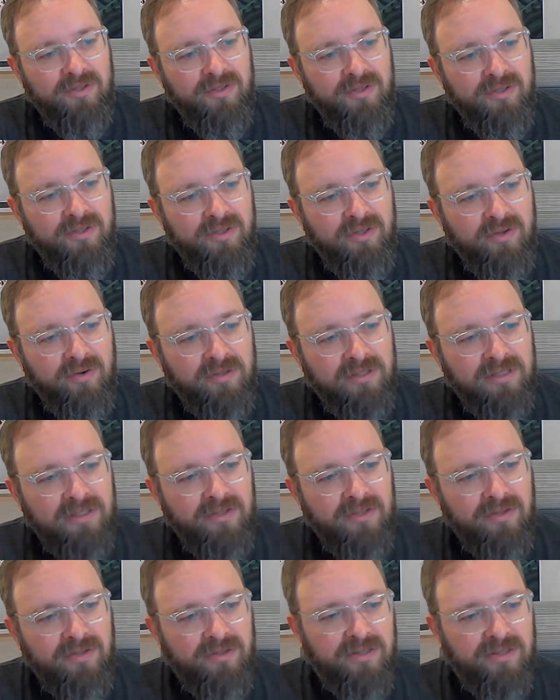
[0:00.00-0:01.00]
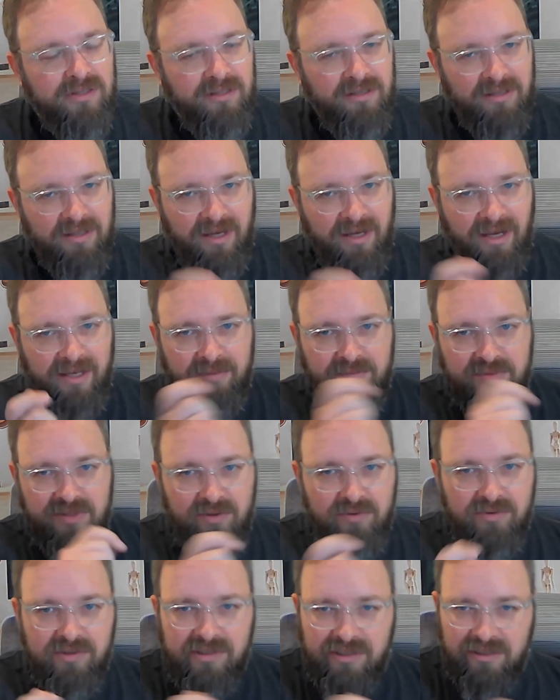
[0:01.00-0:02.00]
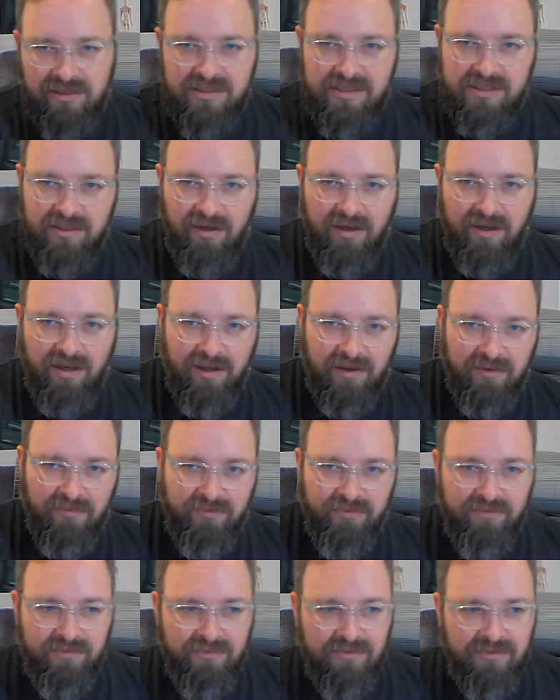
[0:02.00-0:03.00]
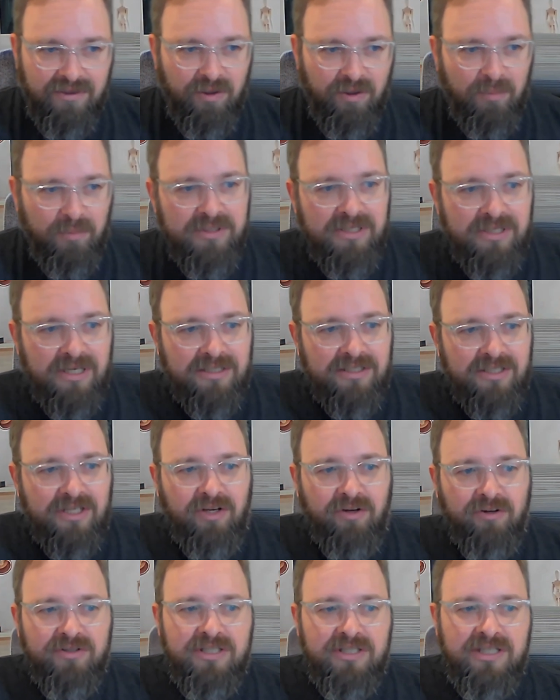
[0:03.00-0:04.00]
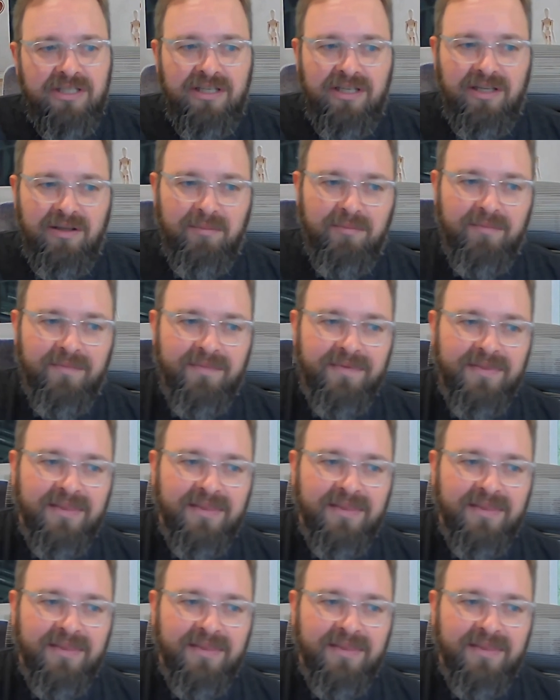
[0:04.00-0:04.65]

you're, you're the the items that you just listed off, you know, protecting your team.